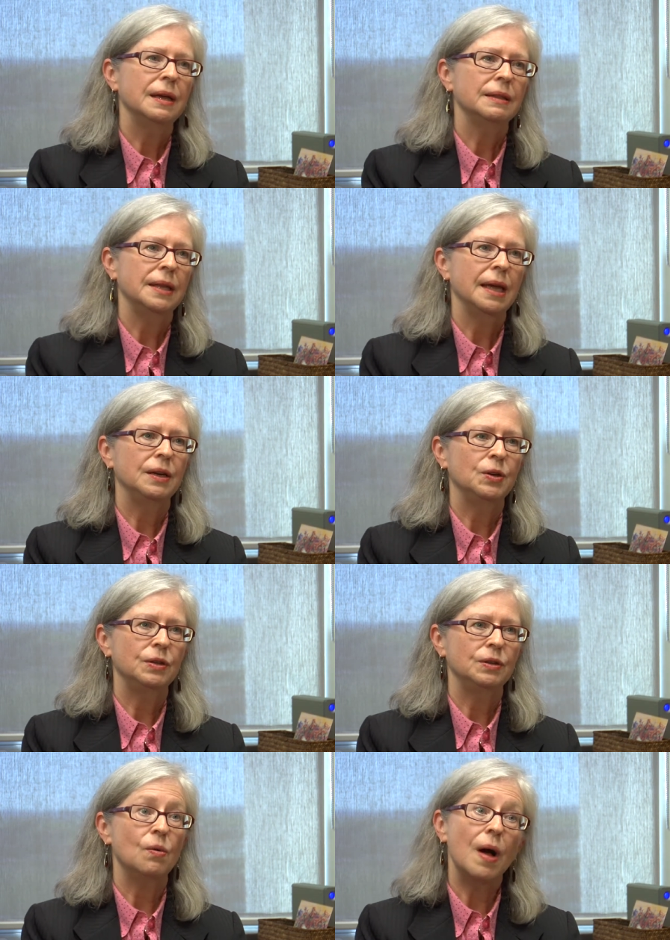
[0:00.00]
they
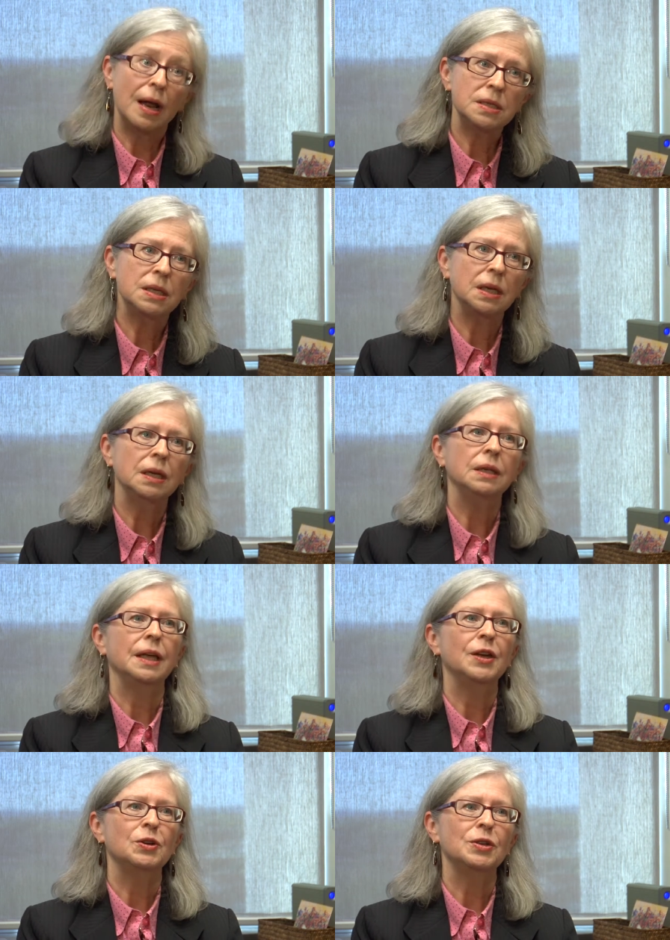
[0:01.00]
could go hunting,
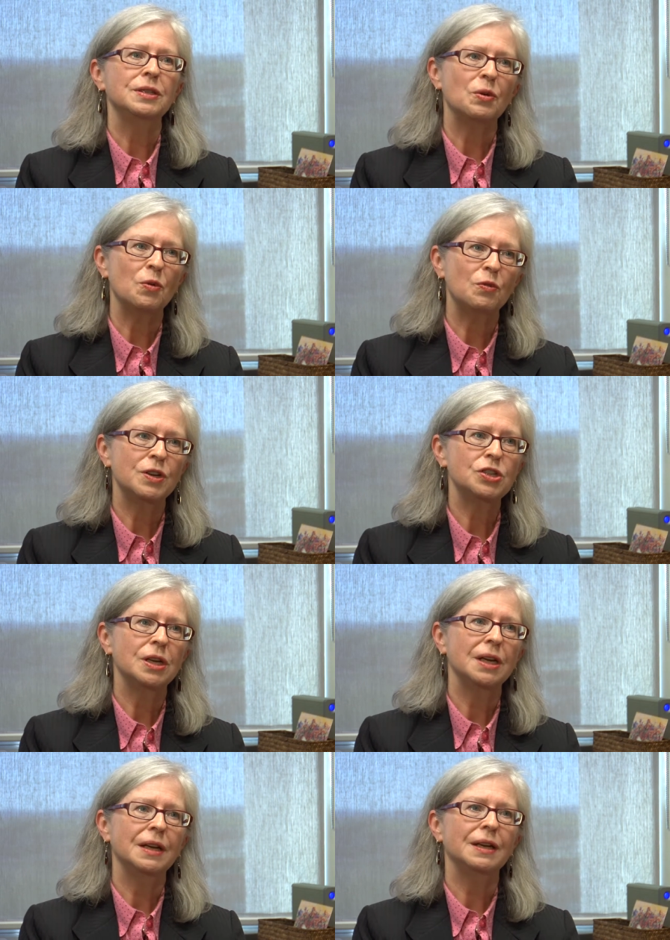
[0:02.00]
they could go
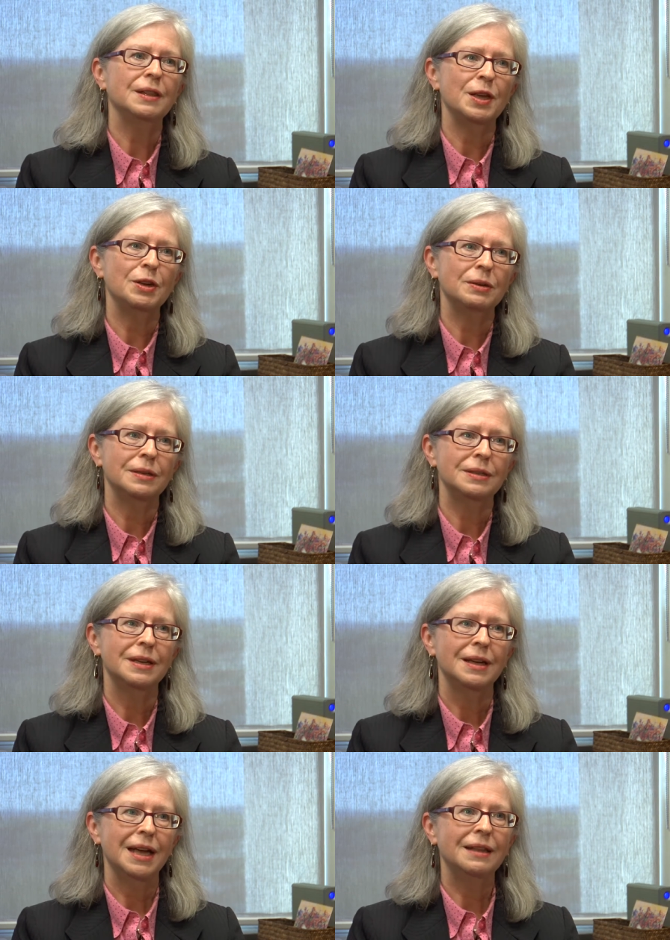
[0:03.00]
fishing, they could,
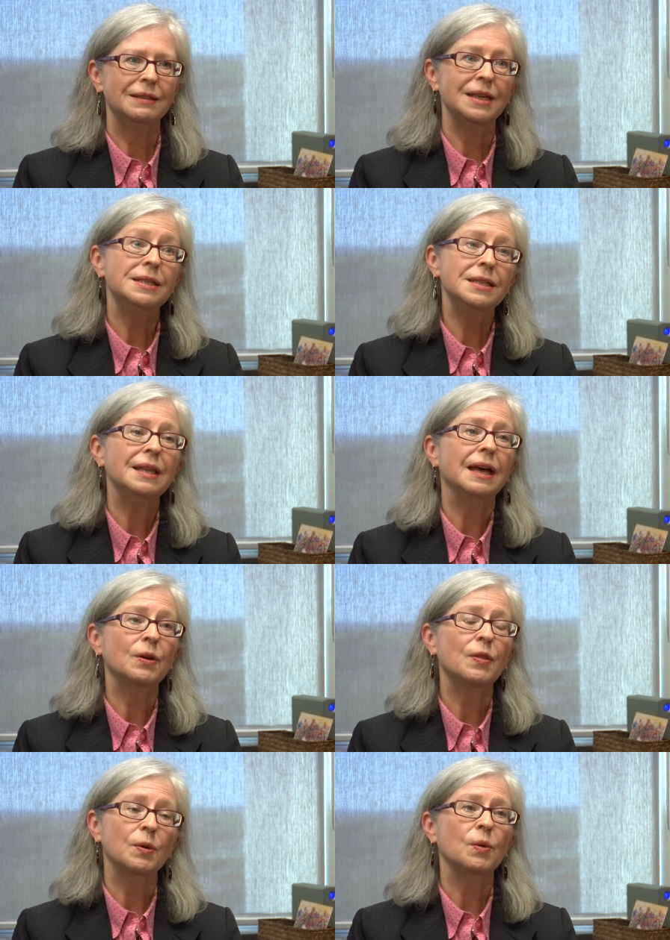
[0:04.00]
and they did that
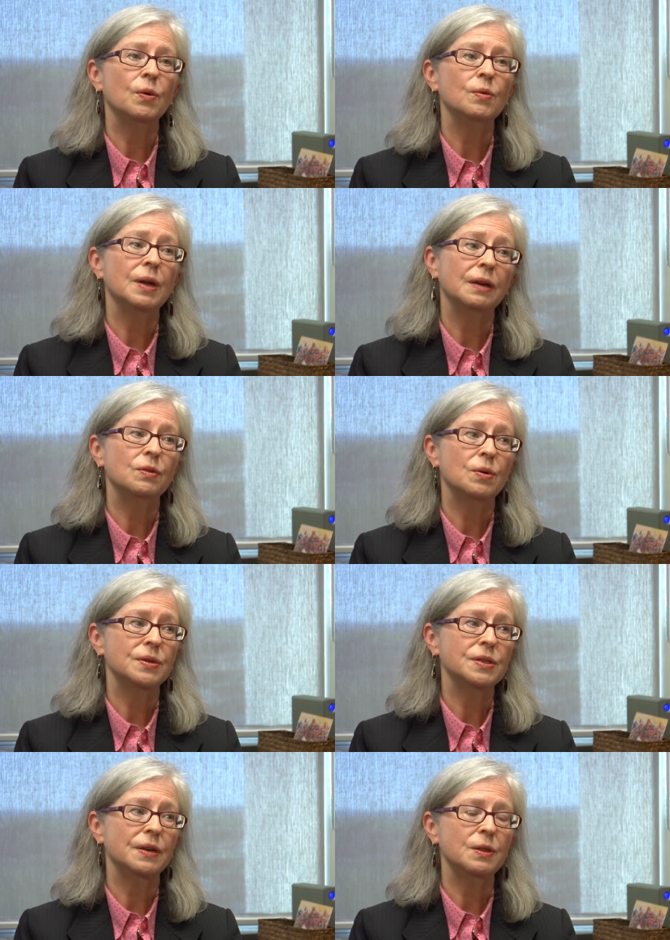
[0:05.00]
on their own and, of
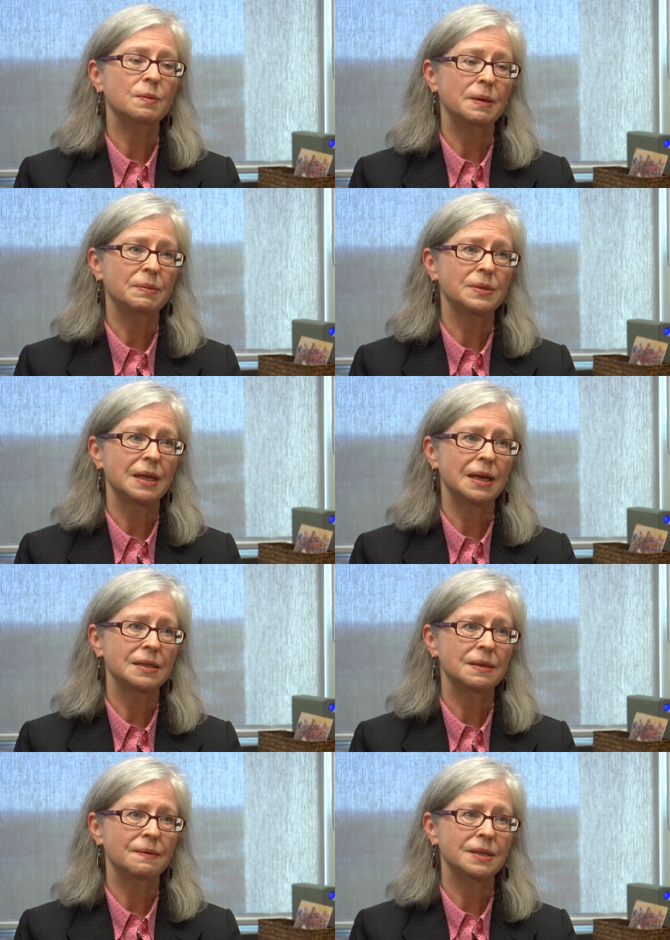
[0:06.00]
course, on other people's
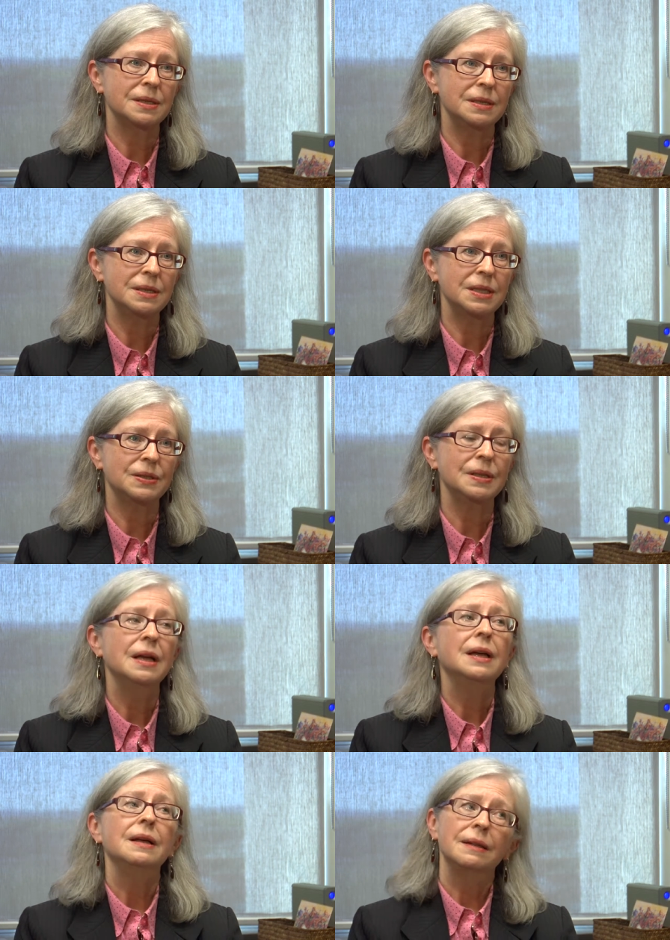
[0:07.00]
lands. It wasn't until
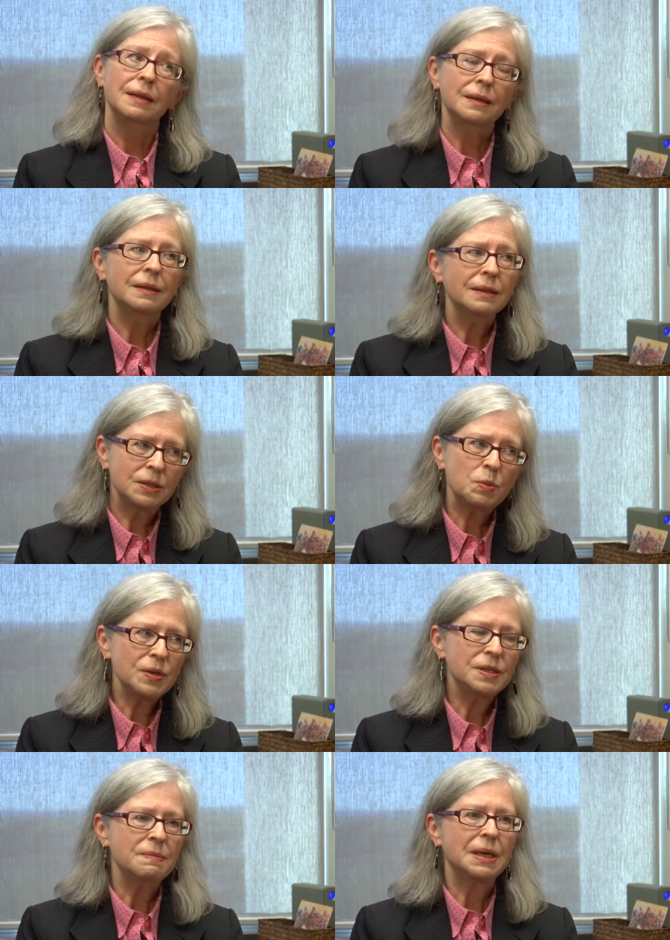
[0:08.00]

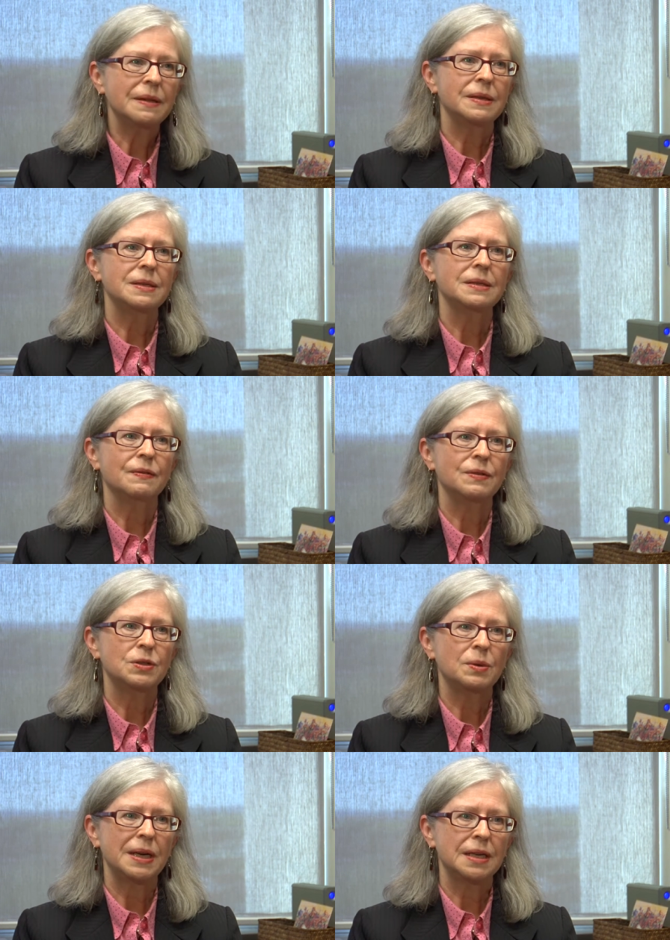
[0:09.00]
towards the middle of, the of the
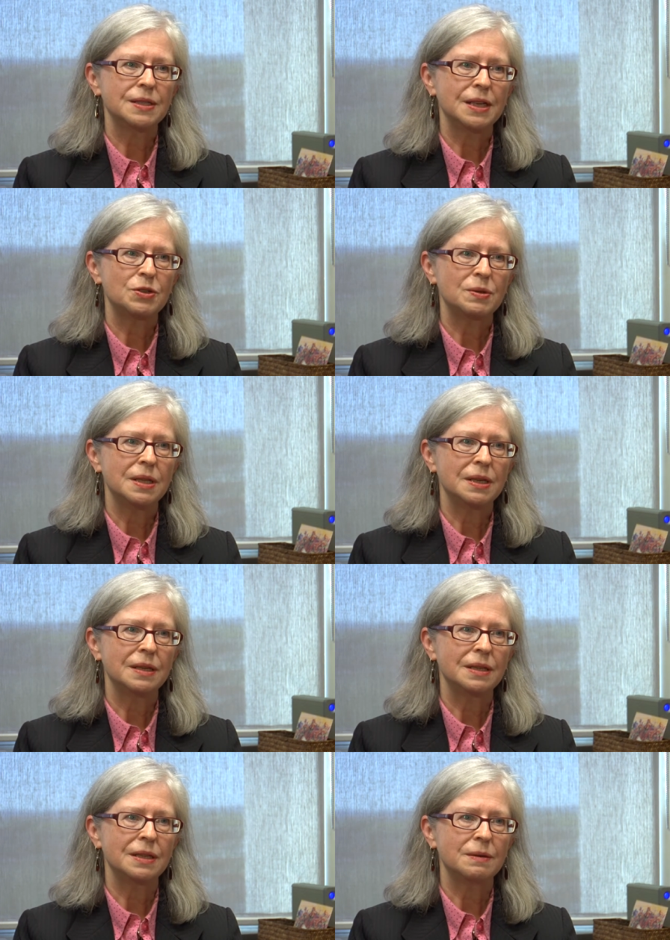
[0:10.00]
20th century
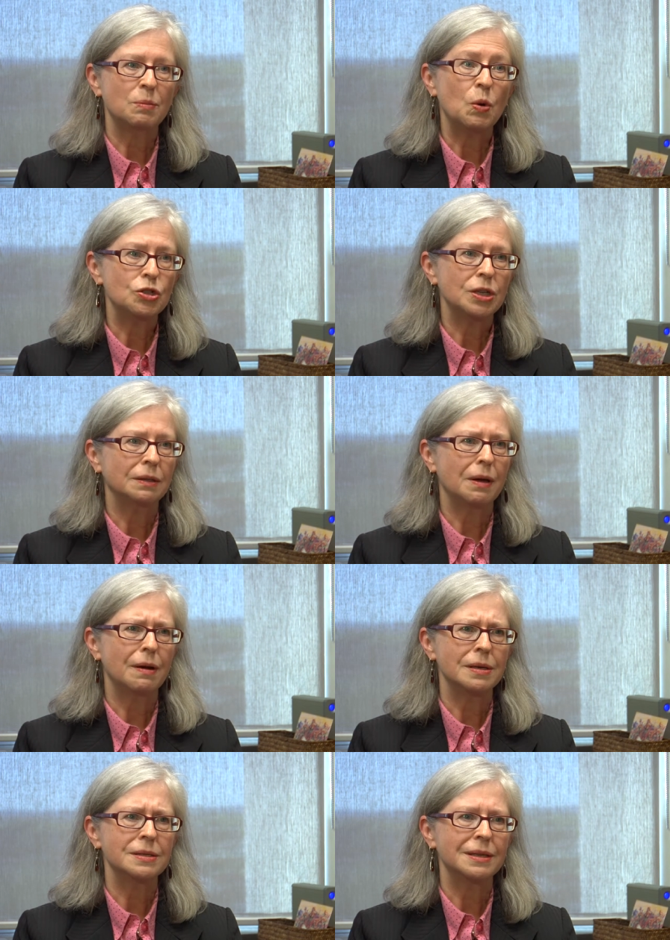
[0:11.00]
that, that poaching
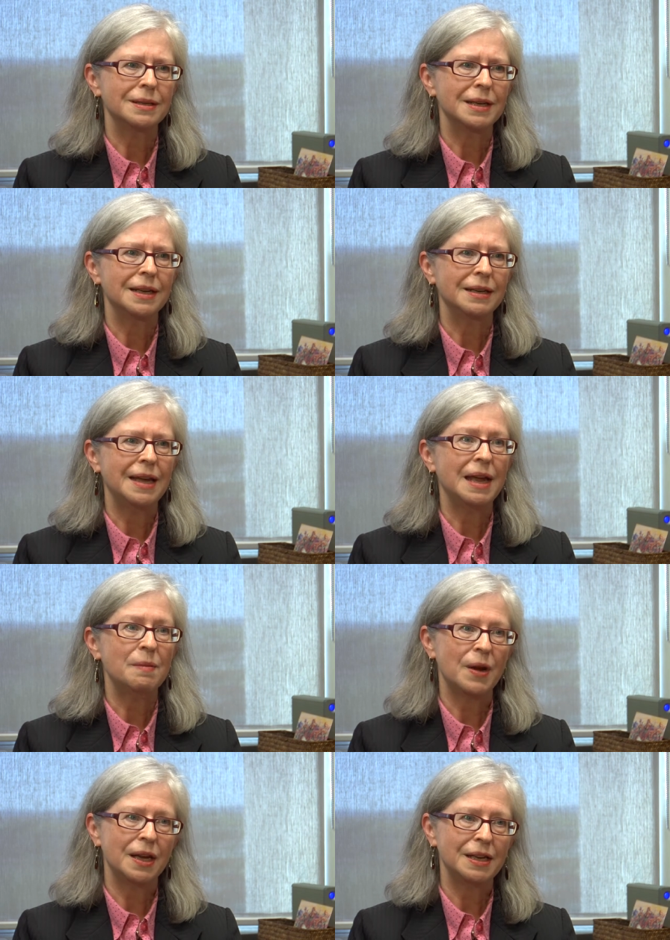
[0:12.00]
laws and, and
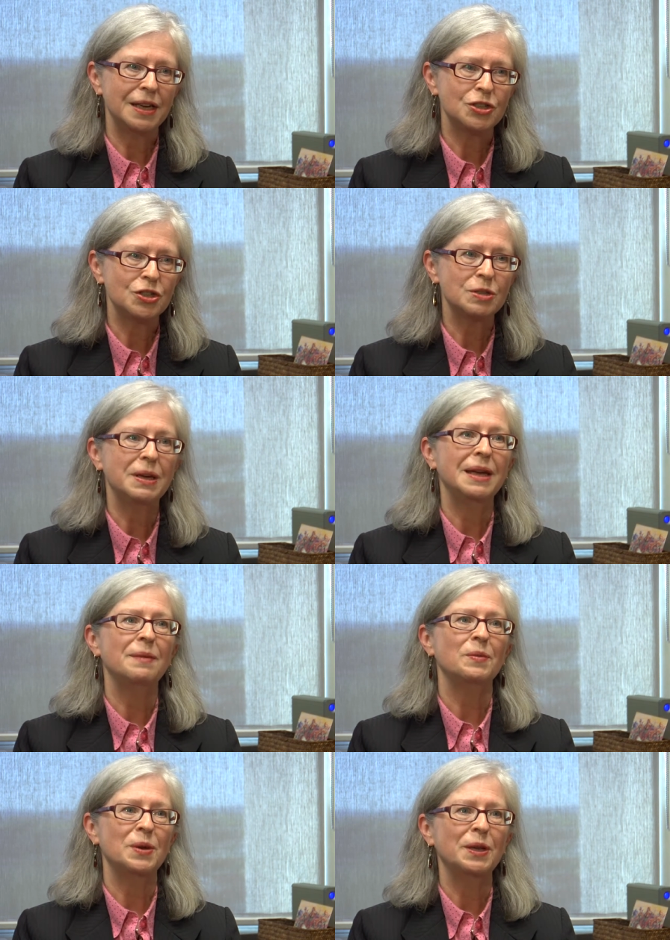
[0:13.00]
game regulations
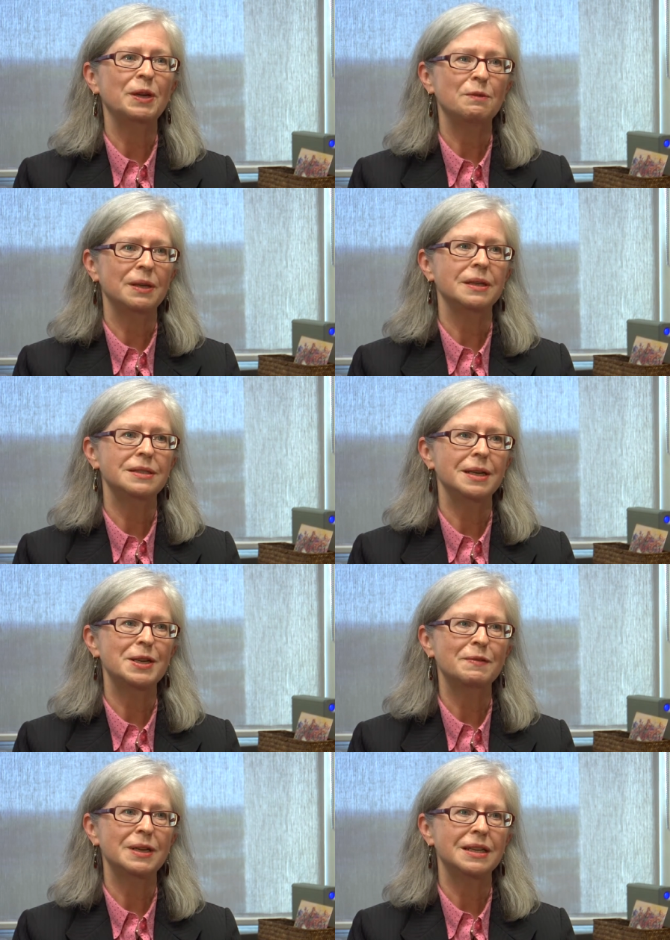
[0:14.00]
became really, really
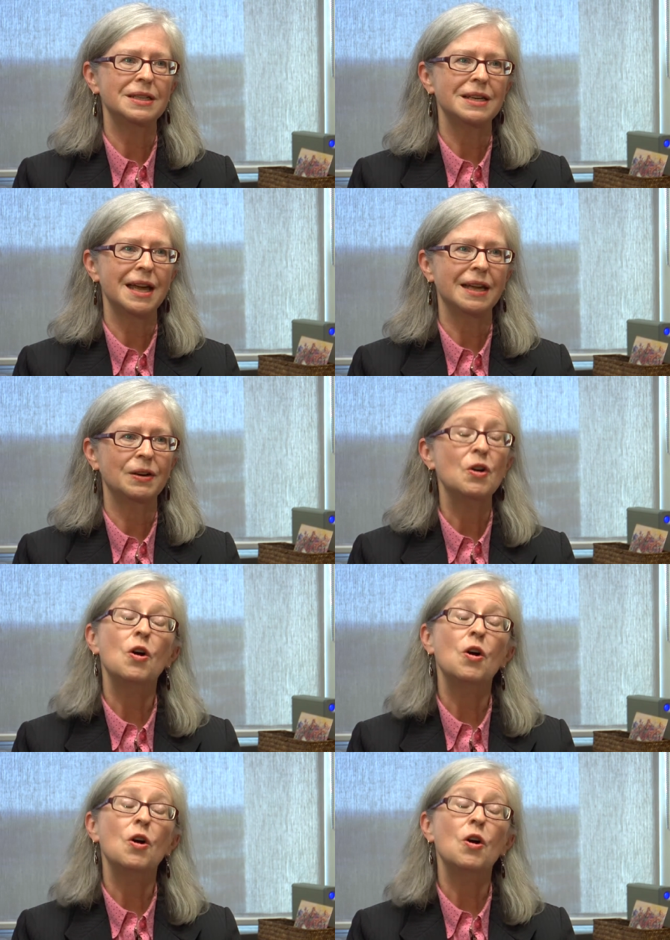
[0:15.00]
significant in Canada,